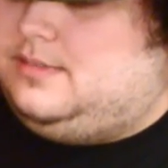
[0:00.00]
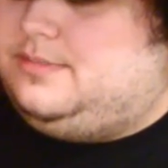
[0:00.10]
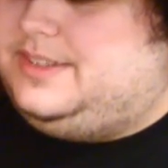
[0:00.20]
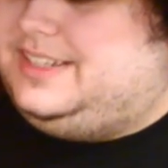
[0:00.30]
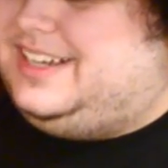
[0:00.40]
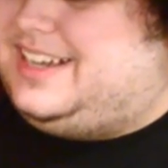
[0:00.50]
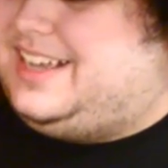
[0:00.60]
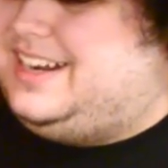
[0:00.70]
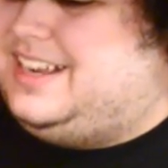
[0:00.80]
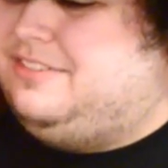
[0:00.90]
But
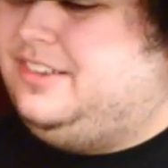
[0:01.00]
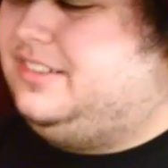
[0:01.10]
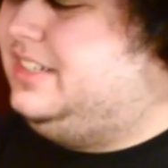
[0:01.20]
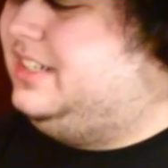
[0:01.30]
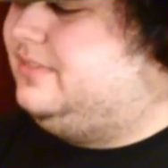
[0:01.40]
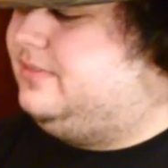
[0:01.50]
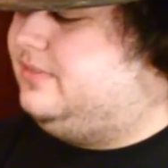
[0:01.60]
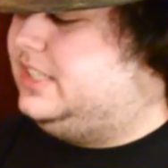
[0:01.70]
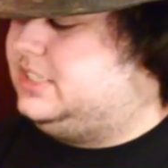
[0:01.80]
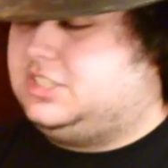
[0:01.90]
yeah, not really an
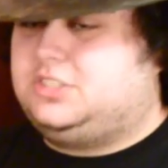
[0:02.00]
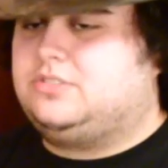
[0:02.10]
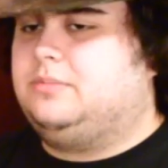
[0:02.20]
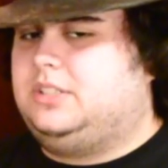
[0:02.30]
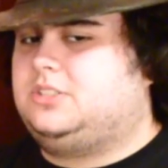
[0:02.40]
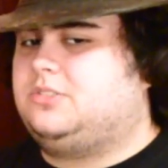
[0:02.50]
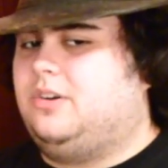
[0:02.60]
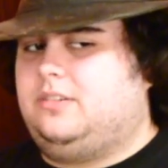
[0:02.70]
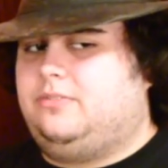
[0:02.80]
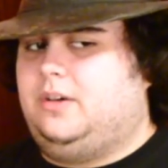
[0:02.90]
extremely
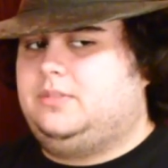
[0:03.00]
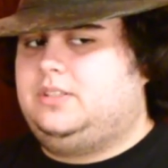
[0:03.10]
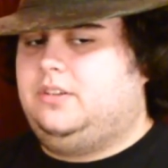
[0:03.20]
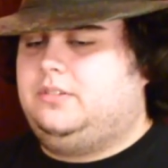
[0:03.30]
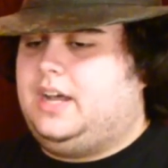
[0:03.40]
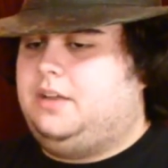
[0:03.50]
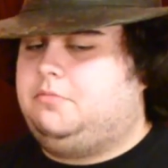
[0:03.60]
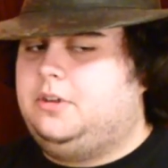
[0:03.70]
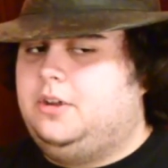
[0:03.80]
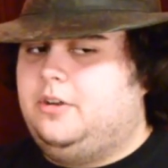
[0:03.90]
strong film. Still not
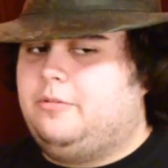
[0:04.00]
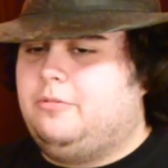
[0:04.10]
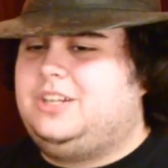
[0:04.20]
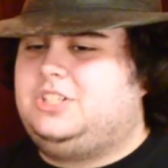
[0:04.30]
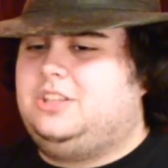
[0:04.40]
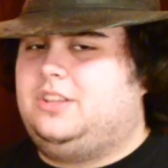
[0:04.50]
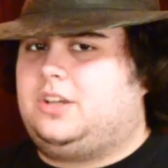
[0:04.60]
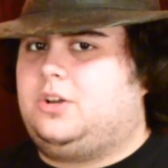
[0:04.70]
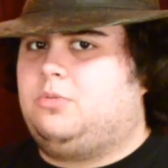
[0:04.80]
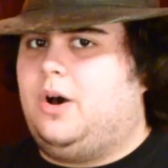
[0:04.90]
reaching the
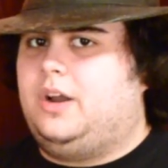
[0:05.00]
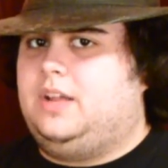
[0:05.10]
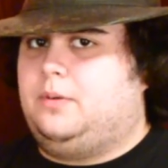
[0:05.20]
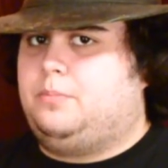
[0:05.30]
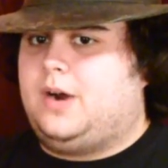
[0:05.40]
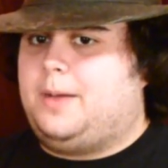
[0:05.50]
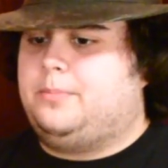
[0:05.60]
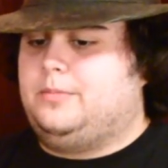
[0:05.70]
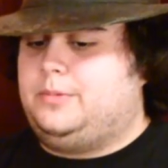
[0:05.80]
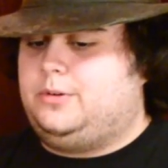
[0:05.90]
quality of a
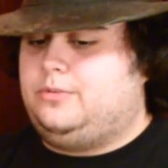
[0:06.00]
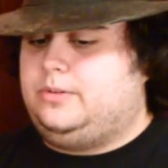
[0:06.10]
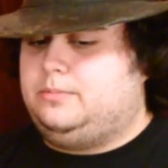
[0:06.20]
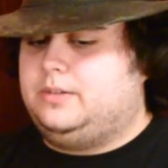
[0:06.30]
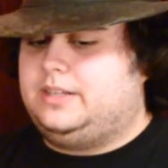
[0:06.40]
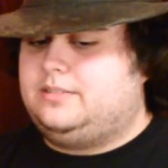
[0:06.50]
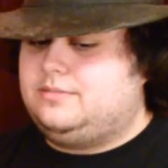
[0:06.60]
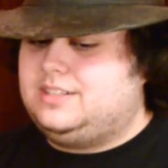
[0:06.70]
proper movie, but